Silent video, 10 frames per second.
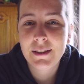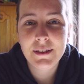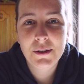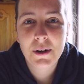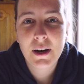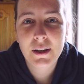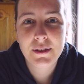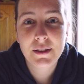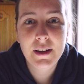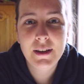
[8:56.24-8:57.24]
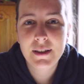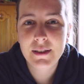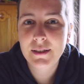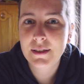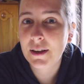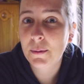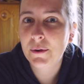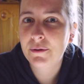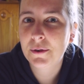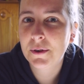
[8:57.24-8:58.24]
So today is the day
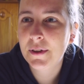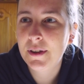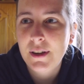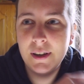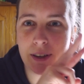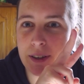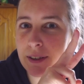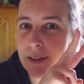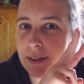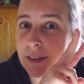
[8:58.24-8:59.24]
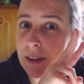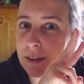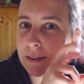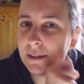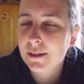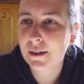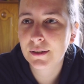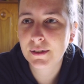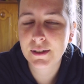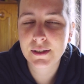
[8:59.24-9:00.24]
before the second
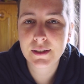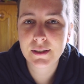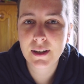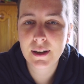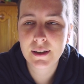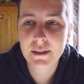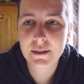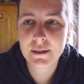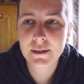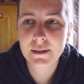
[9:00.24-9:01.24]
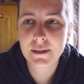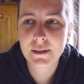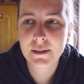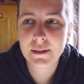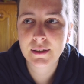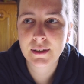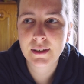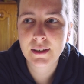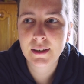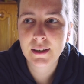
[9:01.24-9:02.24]
contest, and
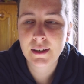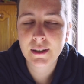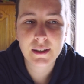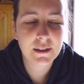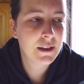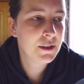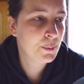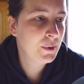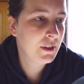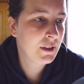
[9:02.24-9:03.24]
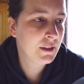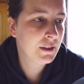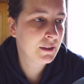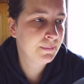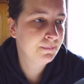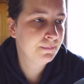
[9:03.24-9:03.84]
it has been 1,